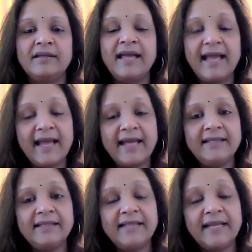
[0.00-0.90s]

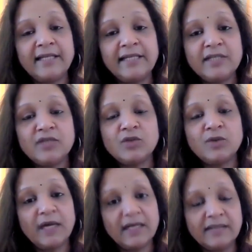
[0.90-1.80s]
And that leads to
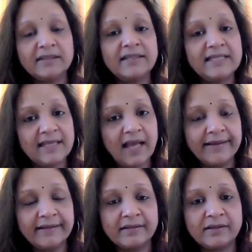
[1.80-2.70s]
another
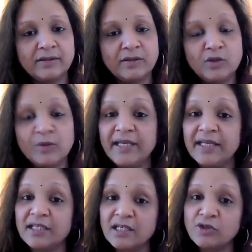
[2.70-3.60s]
desire to be
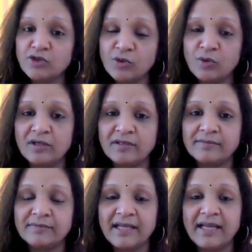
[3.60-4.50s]
in control.
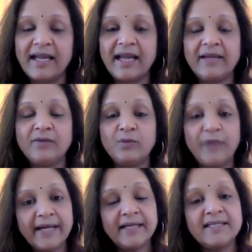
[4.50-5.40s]
And
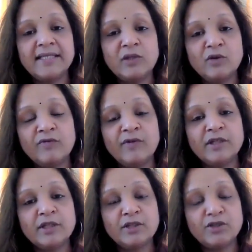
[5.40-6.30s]
where does he look for
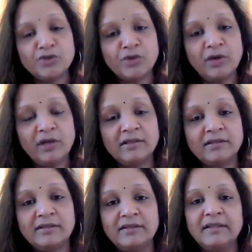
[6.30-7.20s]
the control?
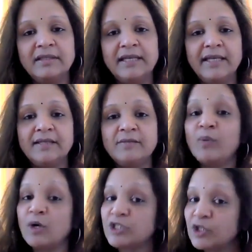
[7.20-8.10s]
In
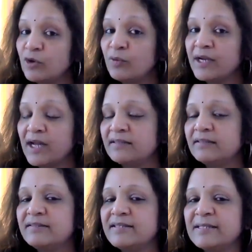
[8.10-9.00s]
bossing over
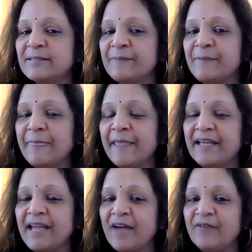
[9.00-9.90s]
others,
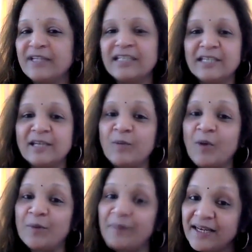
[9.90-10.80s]
in having a little
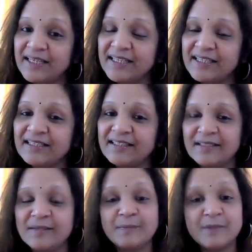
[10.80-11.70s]
more money,
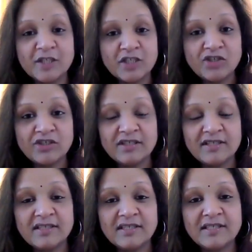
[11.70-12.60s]

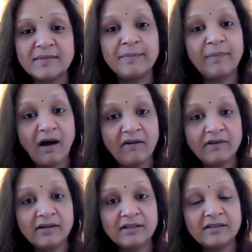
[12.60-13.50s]
positions,
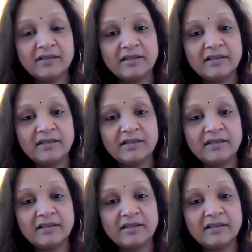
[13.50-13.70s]
power.